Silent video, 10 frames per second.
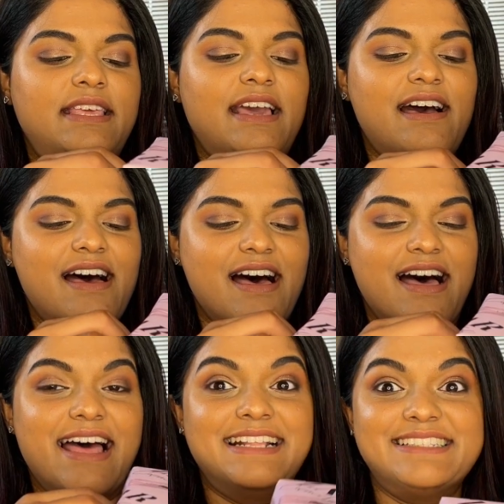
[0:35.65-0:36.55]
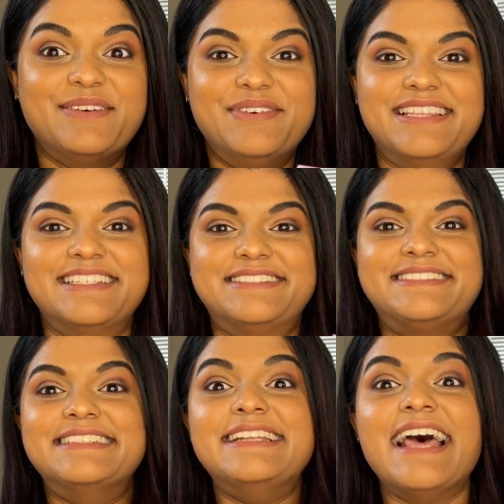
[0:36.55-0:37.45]
Yeah, let's open
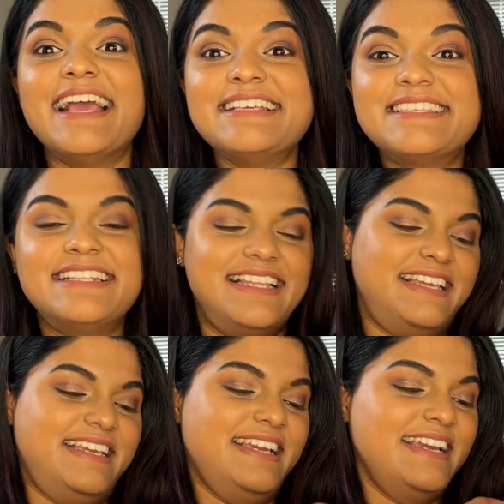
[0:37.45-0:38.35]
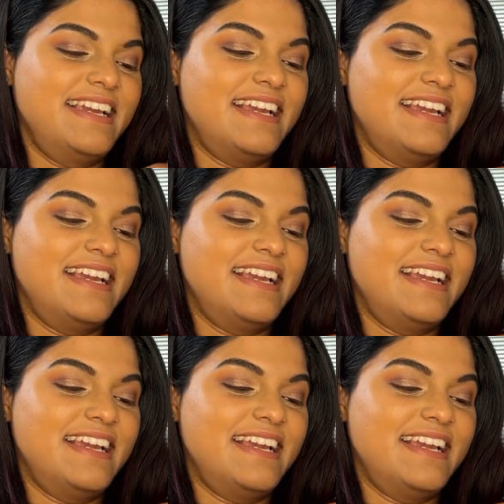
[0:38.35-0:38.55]
this nicely.